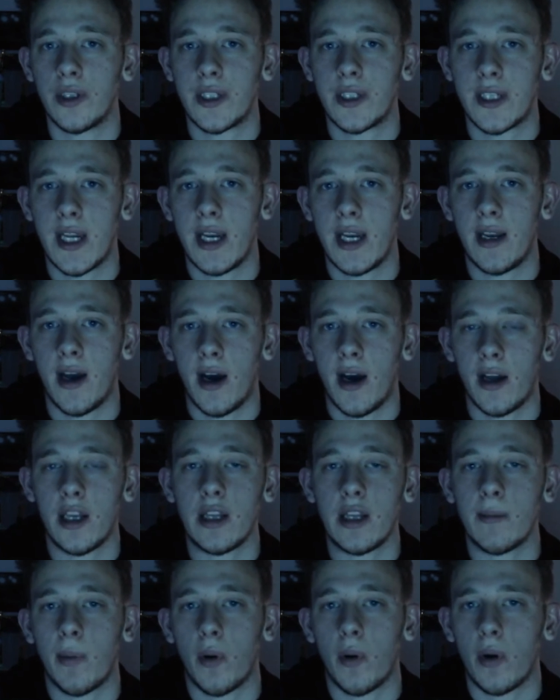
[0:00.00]
was in
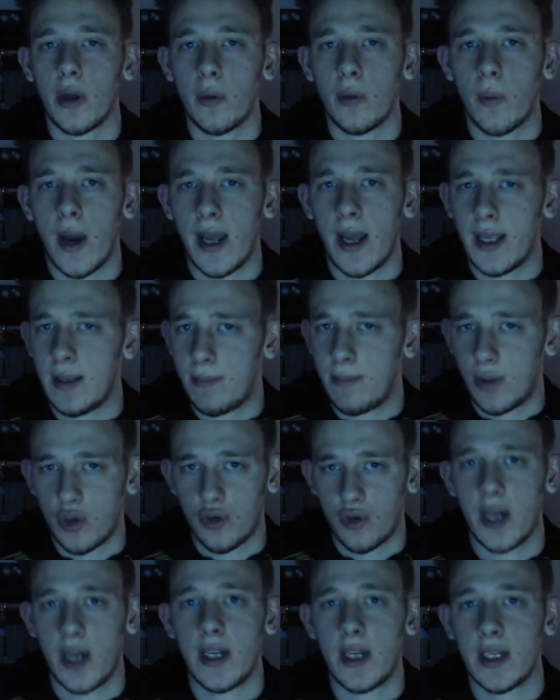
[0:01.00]
Honey Boy, where he
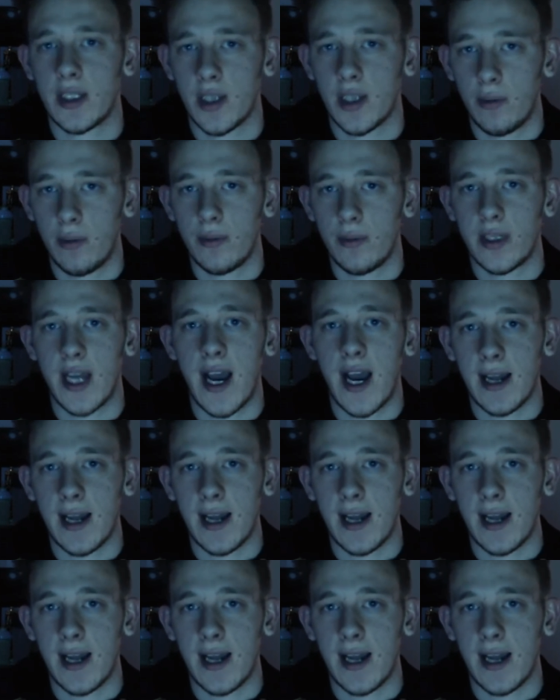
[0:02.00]
portrayed his own